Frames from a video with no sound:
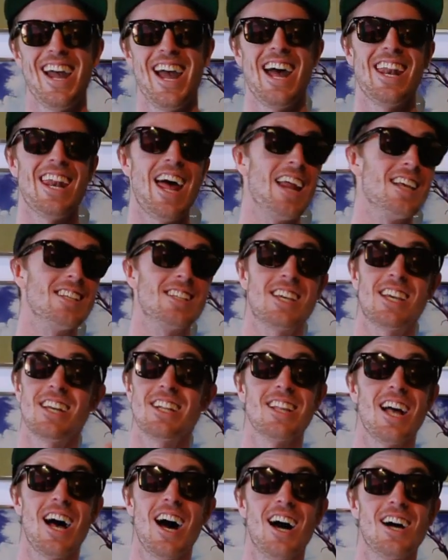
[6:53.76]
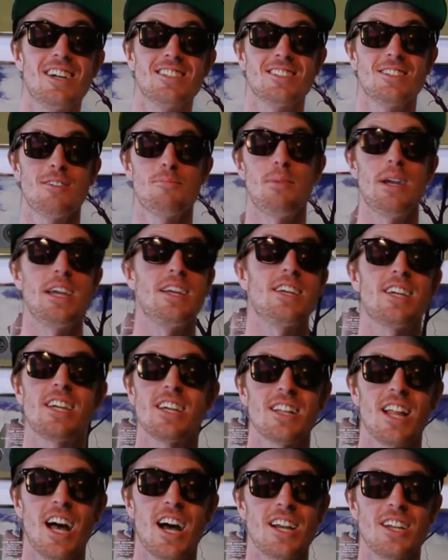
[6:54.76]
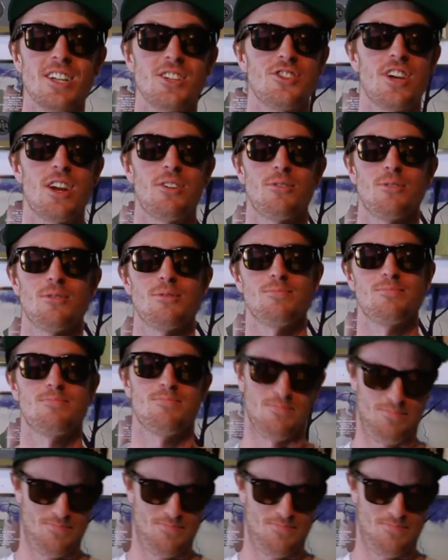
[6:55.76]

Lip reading: And that is killer, being killer in general.